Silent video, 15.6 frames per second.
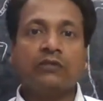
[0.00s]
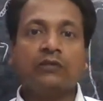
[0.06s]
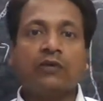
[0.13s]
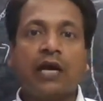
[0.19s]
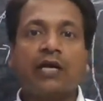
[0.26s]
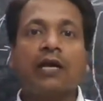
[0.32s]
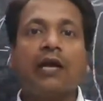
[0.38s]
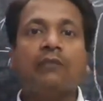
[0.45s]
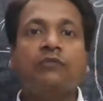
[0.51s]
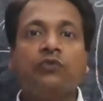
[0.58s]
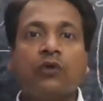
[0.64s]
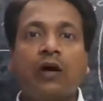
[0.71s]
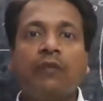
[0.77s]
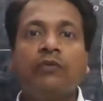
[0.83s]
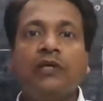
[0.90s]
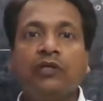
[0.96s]
or
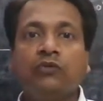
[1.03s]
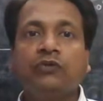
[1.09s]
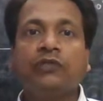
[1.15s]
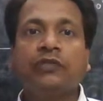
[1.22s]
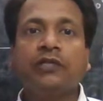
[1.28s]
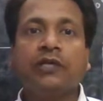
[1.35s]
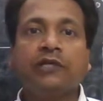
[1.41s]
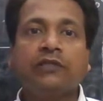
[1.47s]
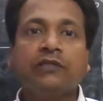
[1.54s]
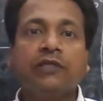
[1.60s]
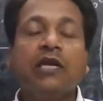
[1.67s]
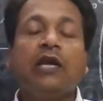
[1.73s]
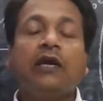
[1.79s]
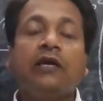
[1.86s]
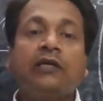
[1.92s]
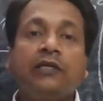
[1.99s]
absorbed
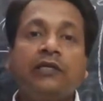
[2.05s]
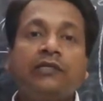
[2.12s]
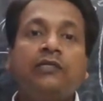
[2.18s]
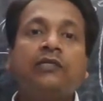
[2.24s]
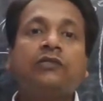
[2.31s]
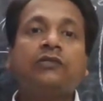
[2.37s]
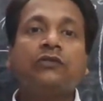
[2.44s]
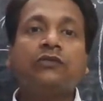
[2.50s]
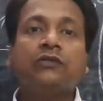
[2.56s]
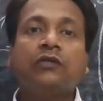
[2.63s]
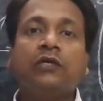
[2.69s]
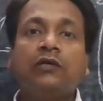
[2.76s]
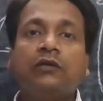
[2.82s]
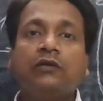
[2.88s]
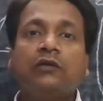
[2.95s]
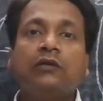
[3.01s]
nutrients reaches to
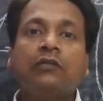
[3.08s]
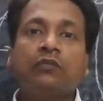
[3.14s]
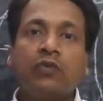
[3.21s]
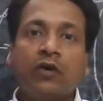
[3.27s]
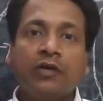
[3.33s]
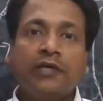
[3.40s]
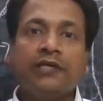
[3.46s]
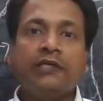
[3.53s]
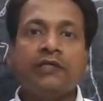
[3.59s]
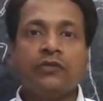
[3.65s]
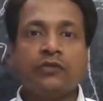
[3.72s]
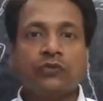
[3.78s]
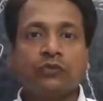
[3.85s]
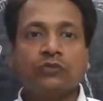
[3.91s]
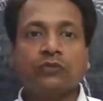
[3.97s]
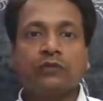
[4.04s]
the body
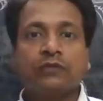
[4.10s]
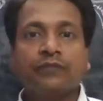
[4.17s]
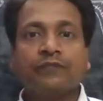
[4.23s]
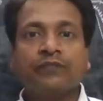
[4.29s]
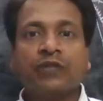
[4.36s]
tissues,